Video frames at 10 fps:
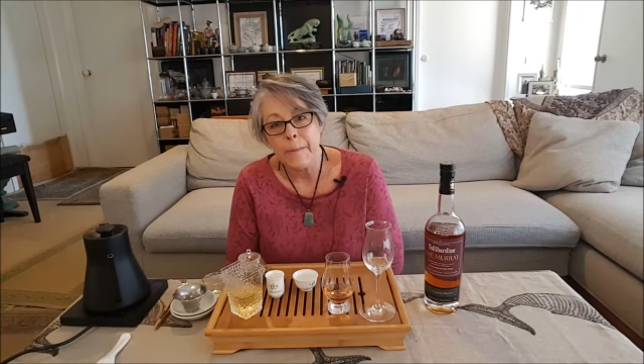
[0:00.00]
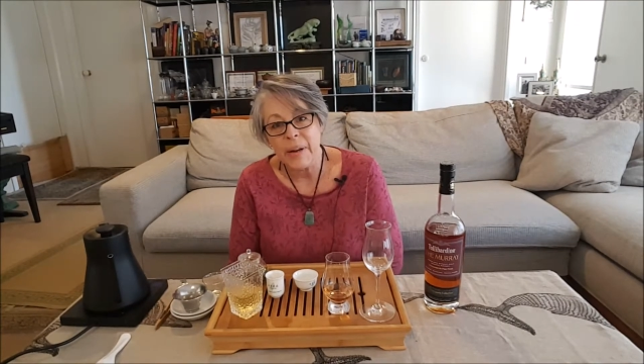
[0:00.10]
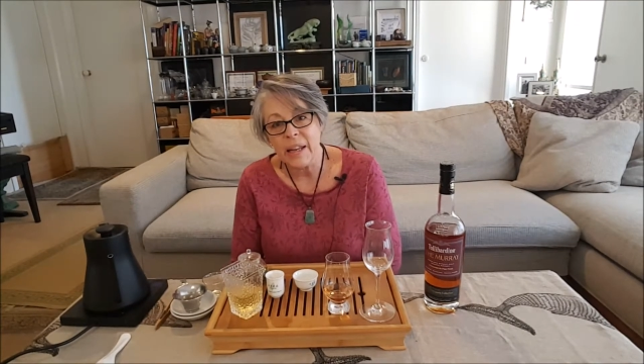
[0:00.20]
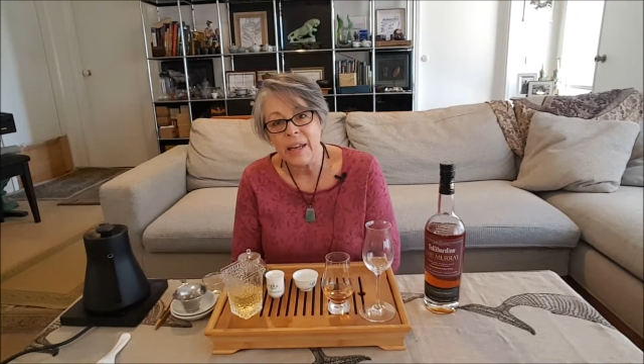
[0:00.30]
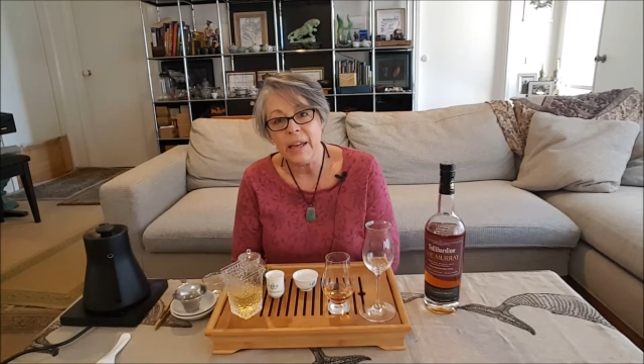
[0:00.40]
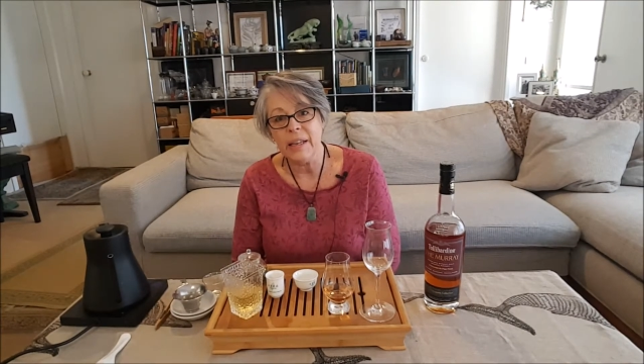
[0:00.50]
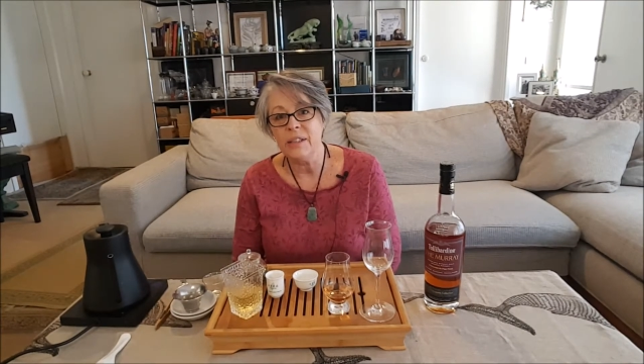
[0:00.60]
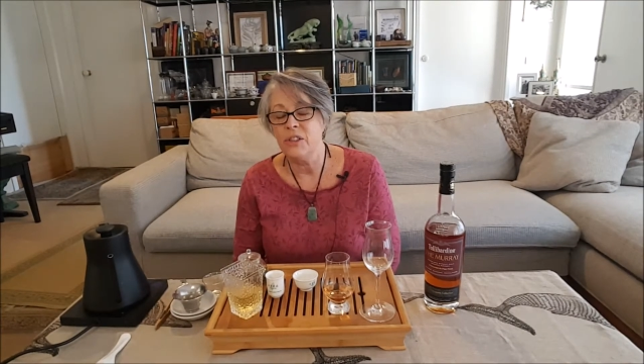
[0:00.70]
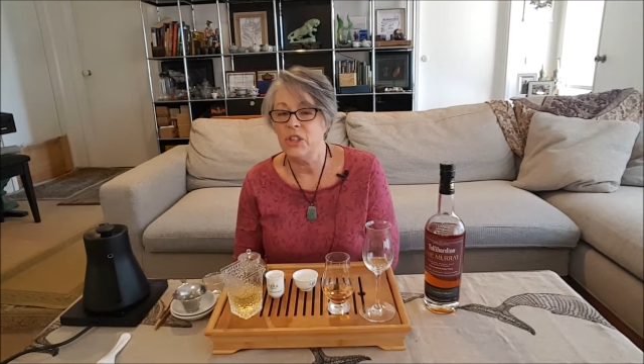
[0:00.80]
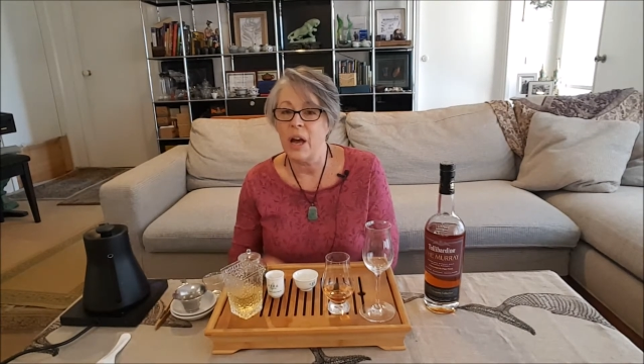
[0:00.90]

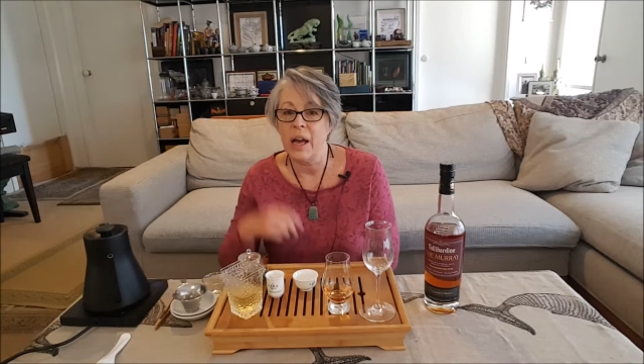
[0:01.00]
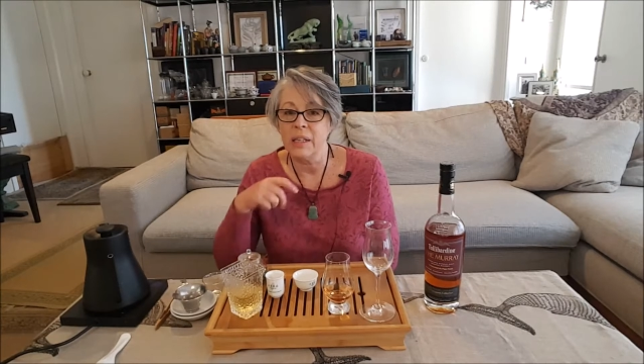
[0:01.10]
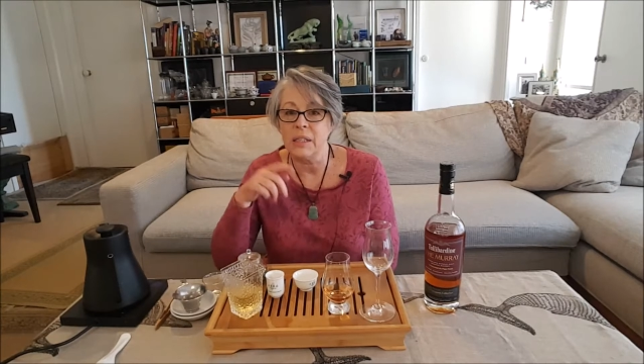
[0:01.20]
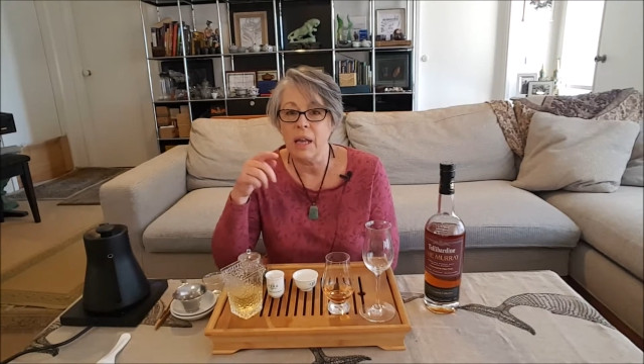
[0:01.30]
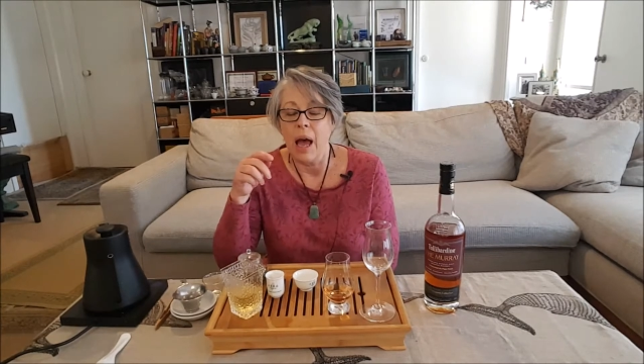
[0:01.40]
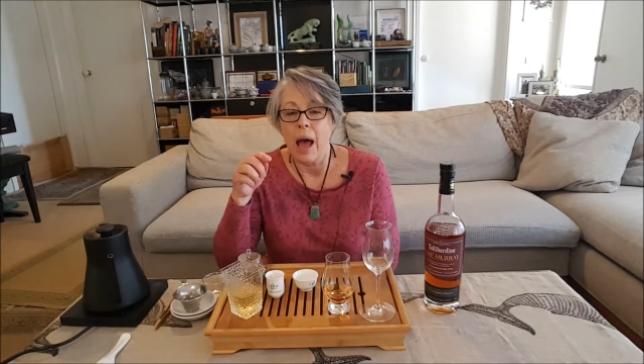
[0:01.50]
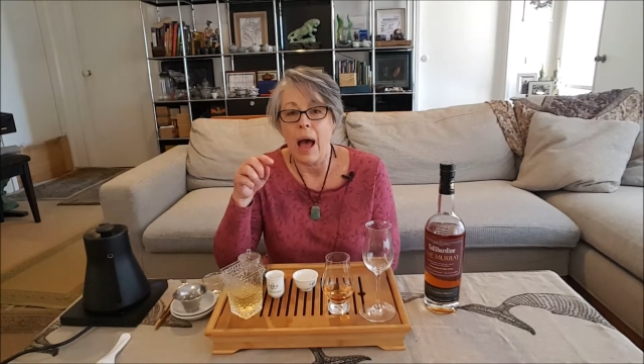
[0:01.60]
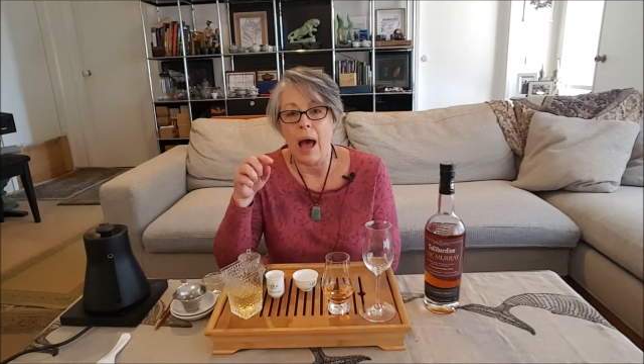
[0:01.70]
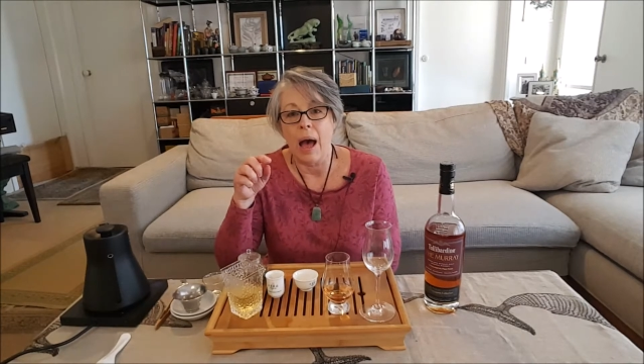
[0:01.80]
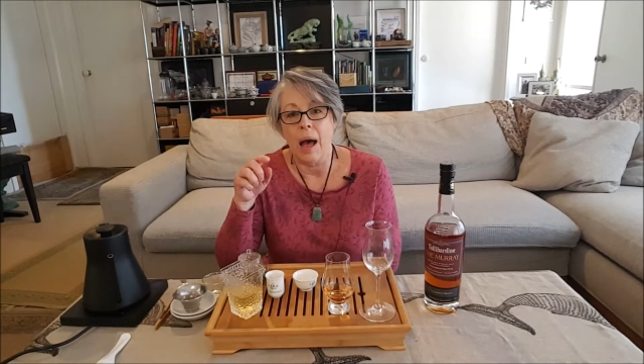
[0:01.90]
please just
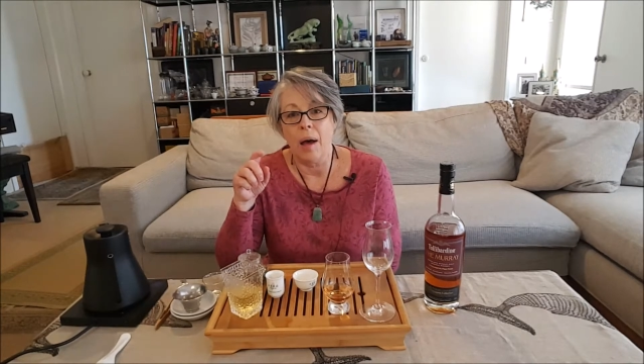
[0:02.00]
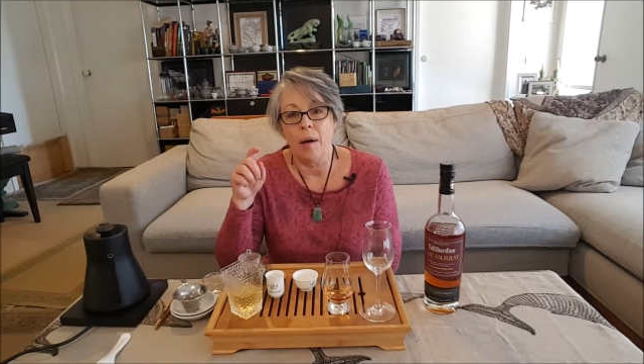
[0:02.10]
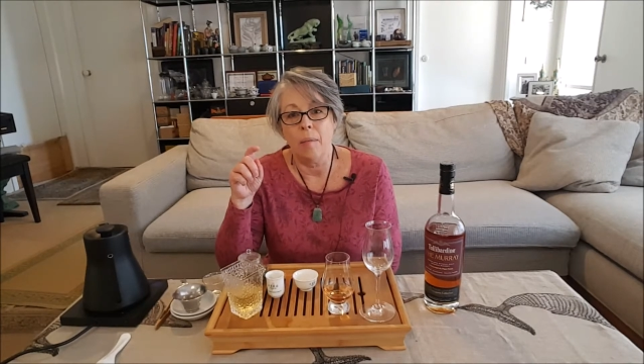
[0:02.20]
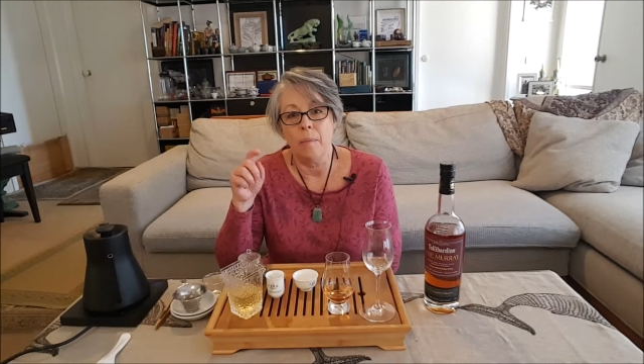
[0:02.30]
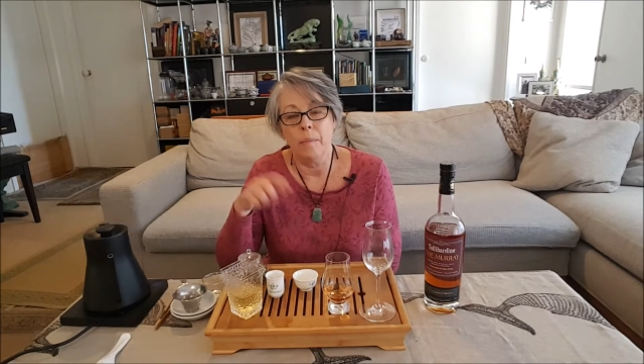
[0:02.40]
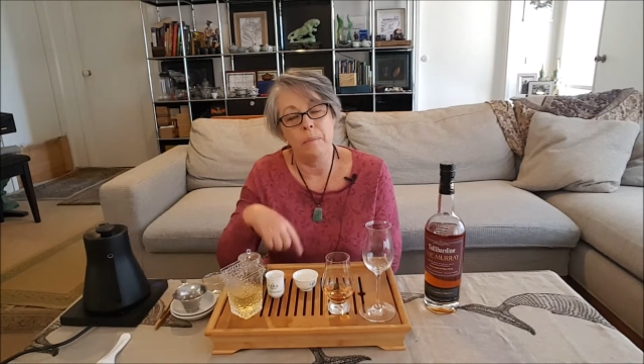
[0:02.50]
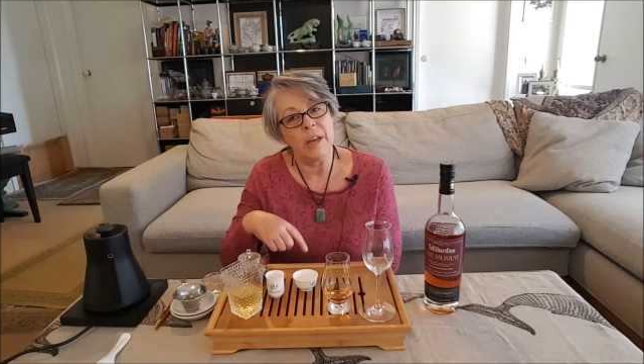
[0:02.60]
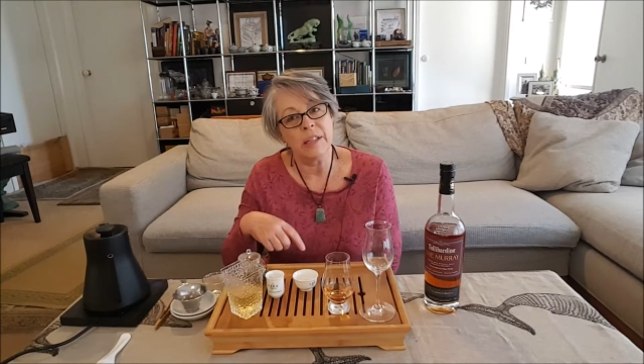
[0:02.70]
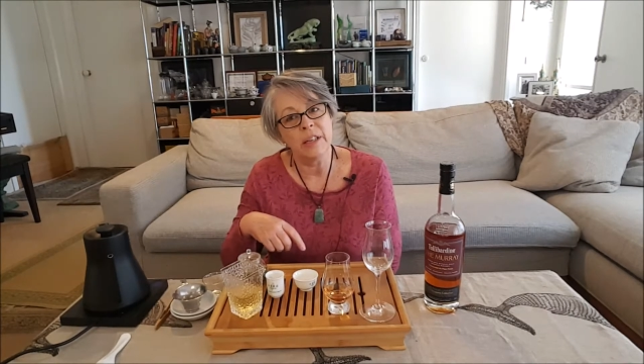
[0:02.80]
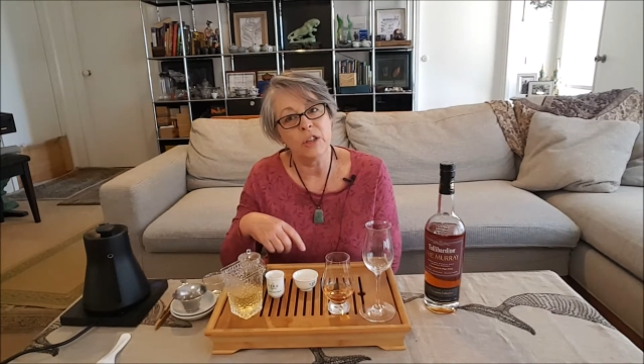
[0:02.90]

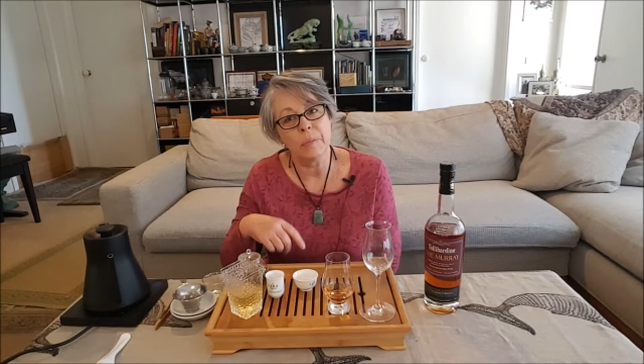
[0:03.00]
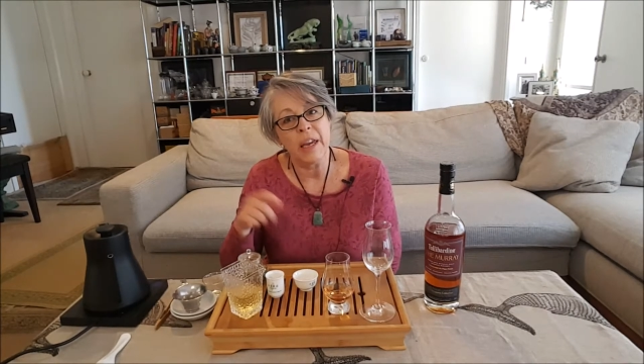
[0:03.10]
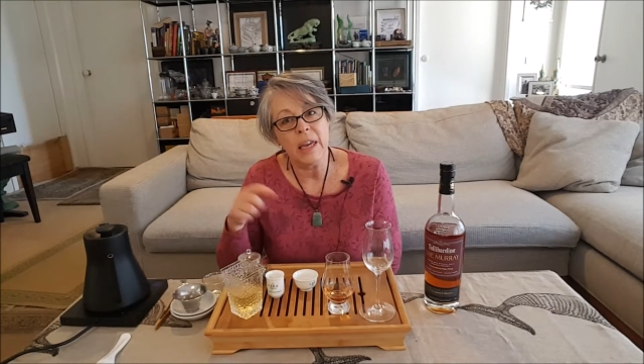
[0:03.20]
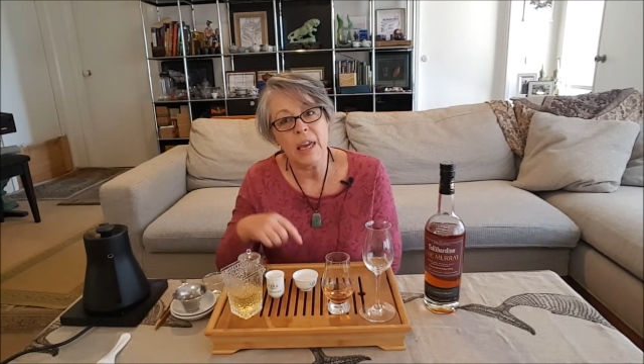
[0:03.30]
message me,